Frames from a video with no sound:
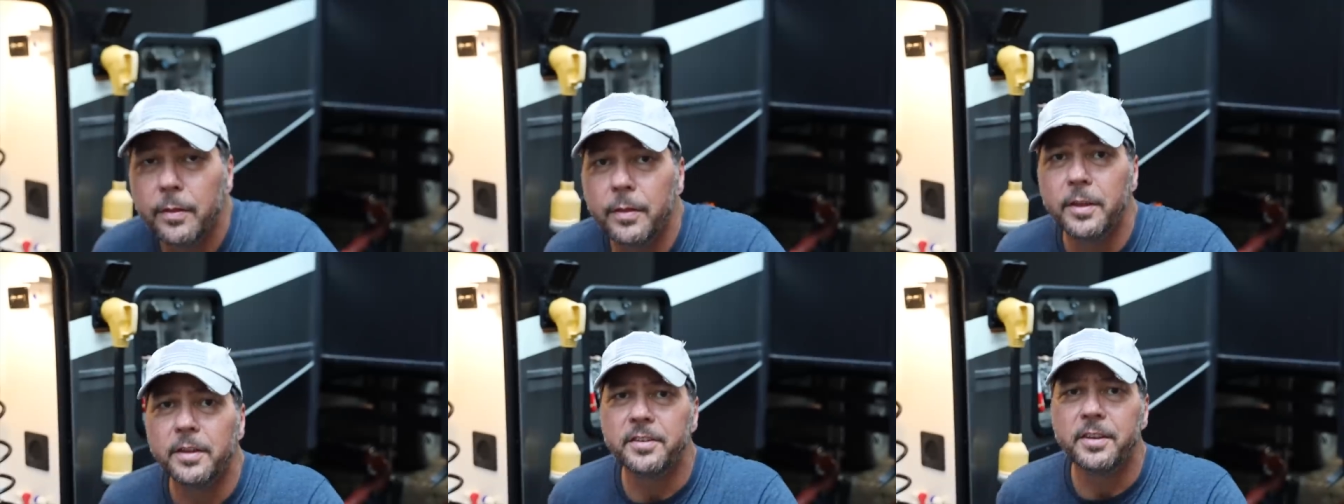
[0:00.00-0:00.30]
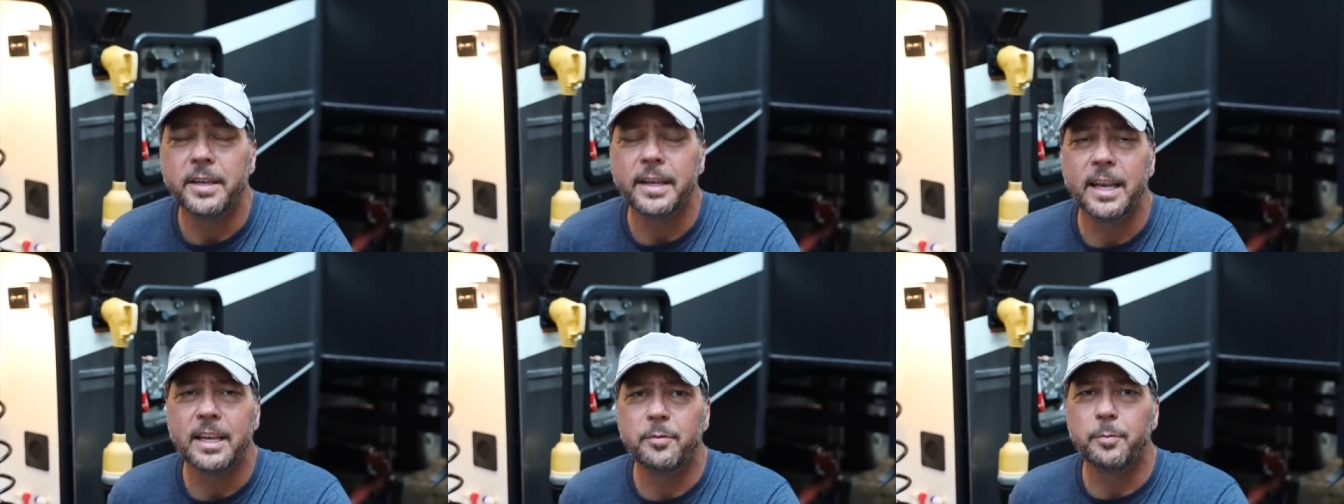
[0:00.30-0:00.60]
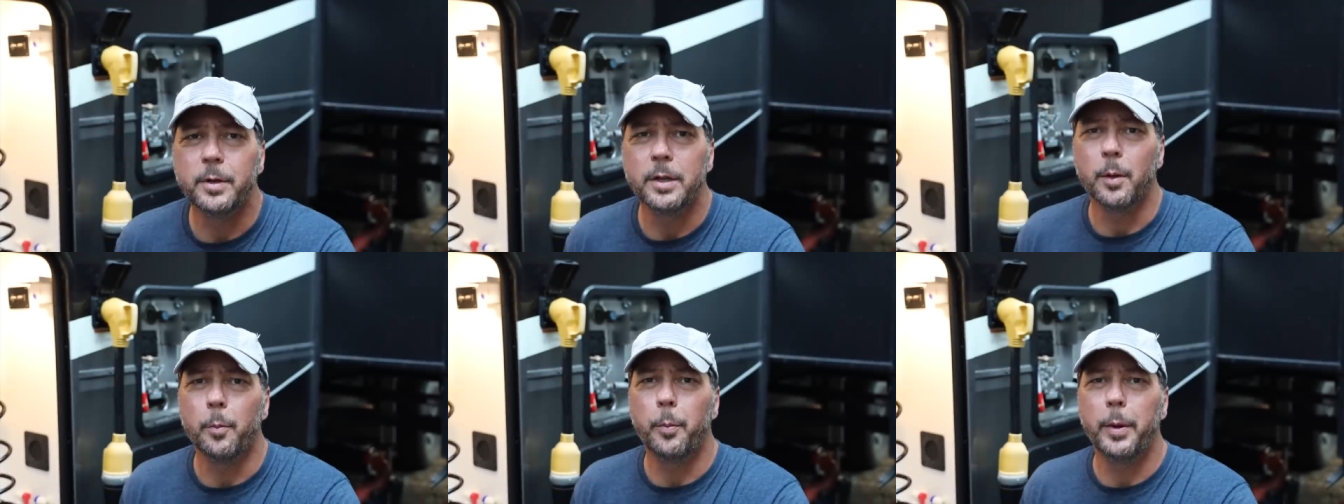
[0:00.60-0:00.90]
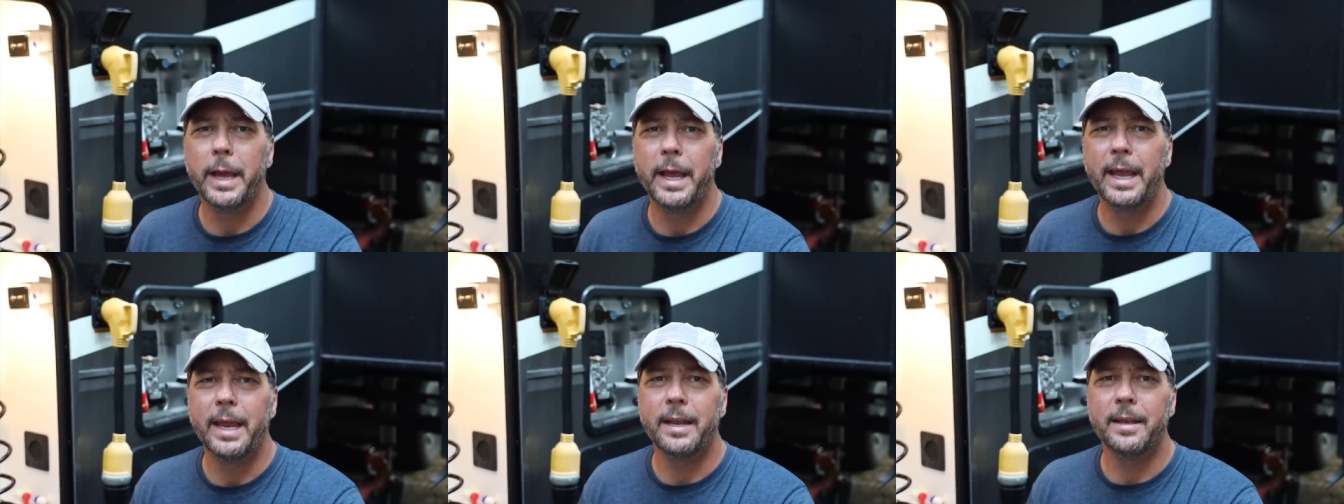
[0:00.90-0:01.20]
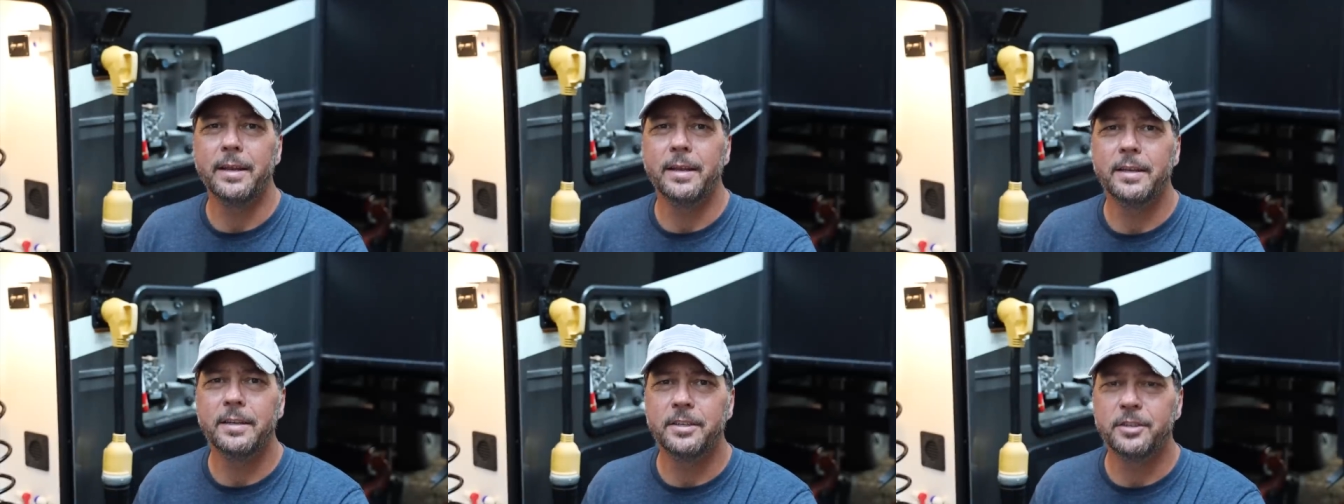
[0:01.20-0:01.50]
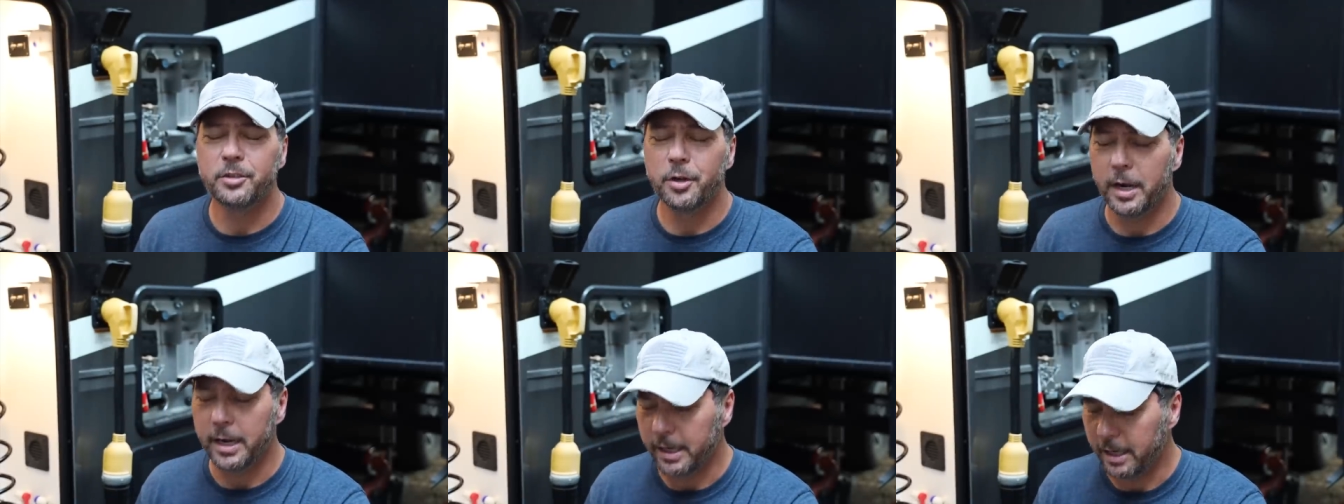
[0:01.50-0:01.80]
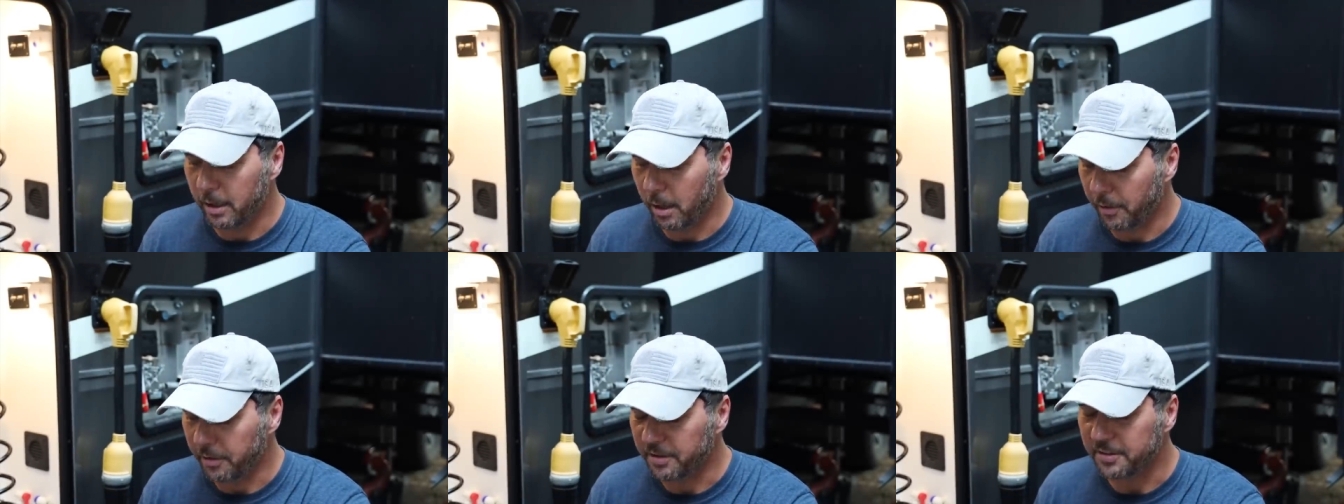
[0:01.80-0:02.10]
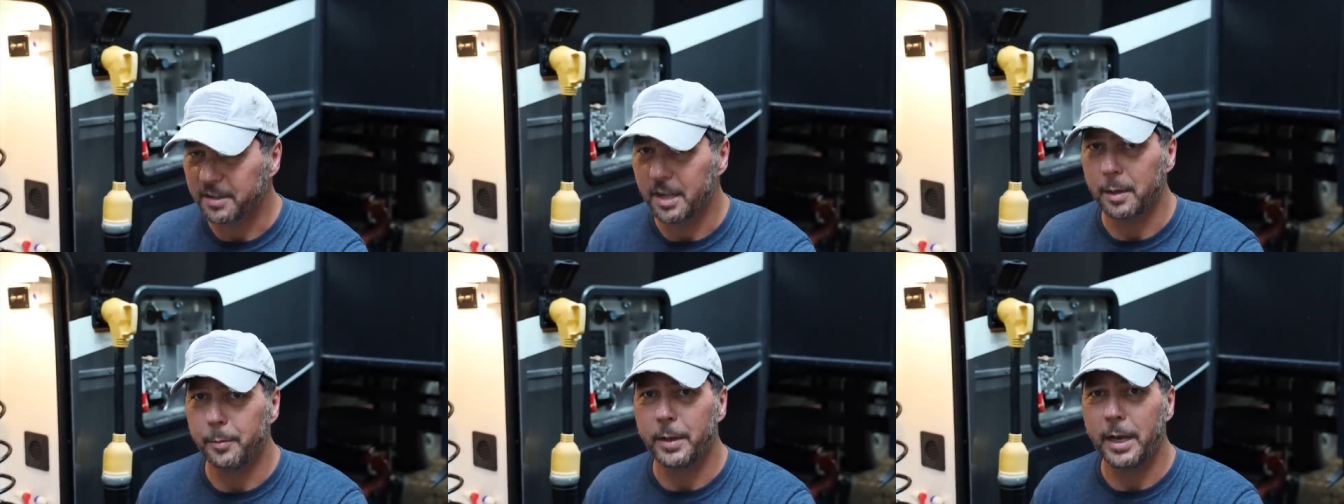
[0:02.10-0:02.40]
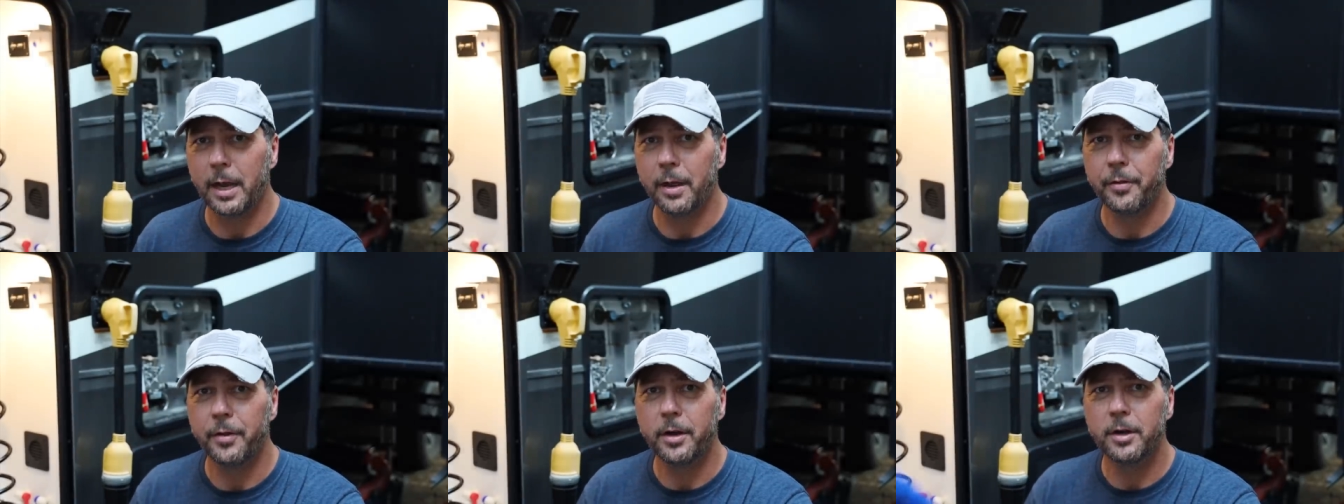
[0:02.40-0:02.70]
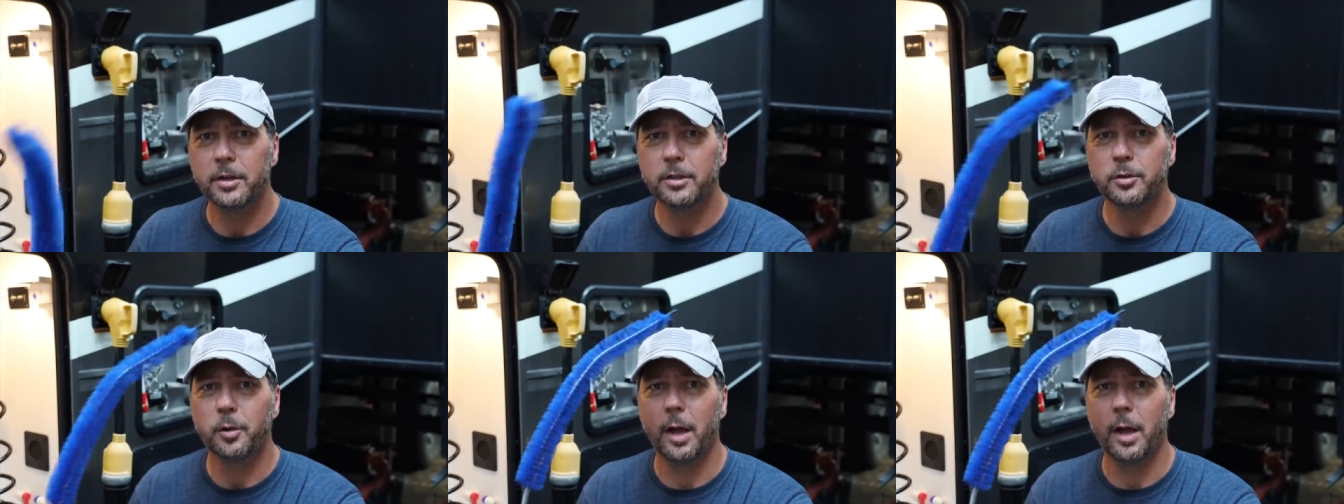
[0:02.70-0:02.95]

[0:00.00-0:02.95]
This thing has been a pain to try to get all the sediment out there,